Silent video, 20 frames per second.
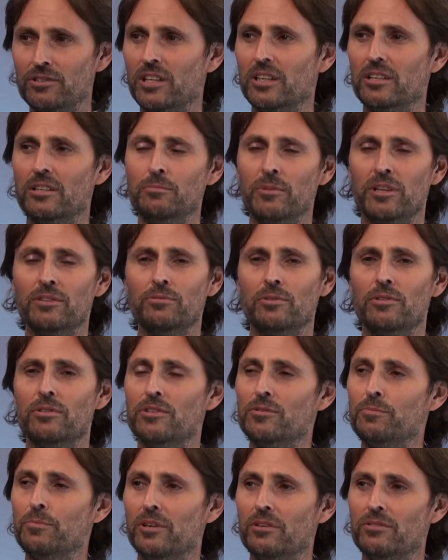leading me through
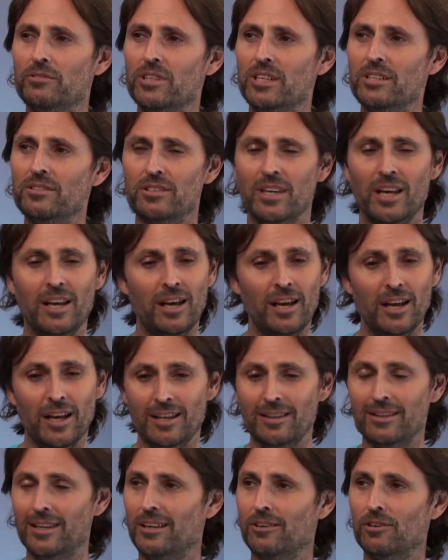this process,
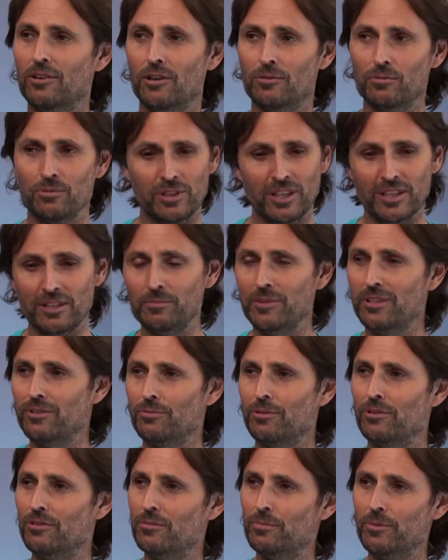that God will lead me
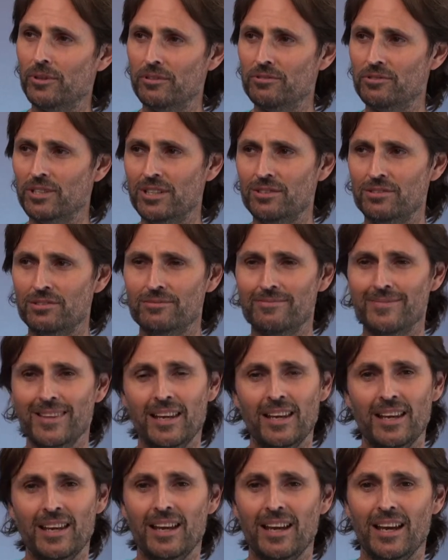through the process.
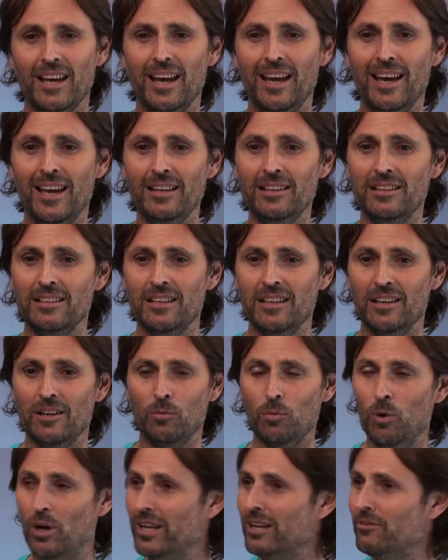And
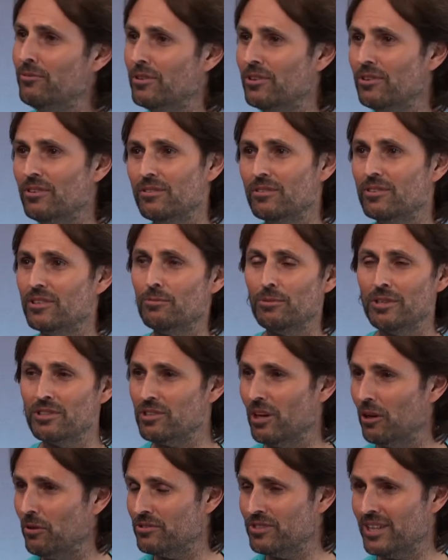whatever the
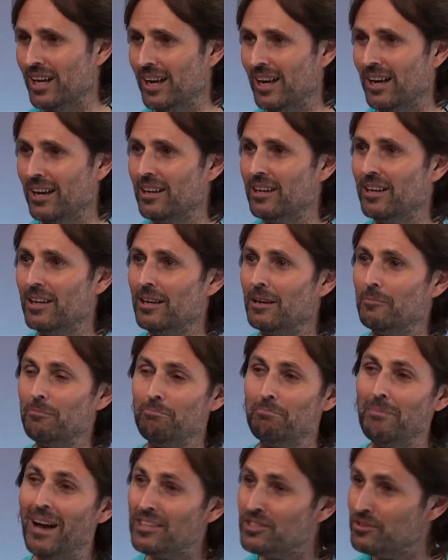results are
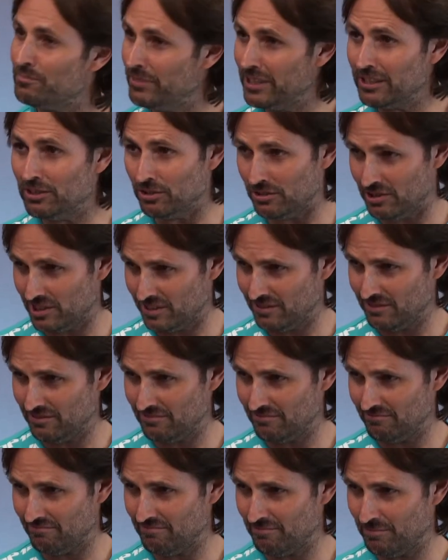must be good
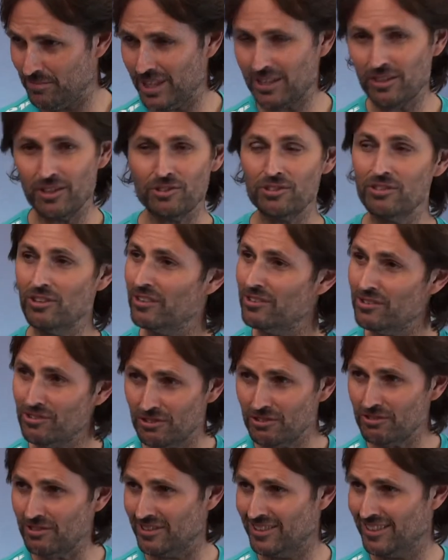because God is
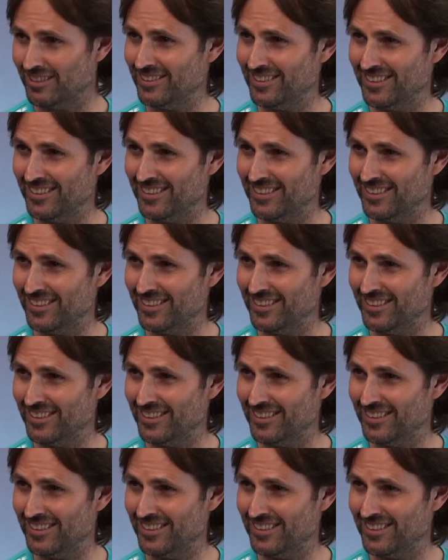good.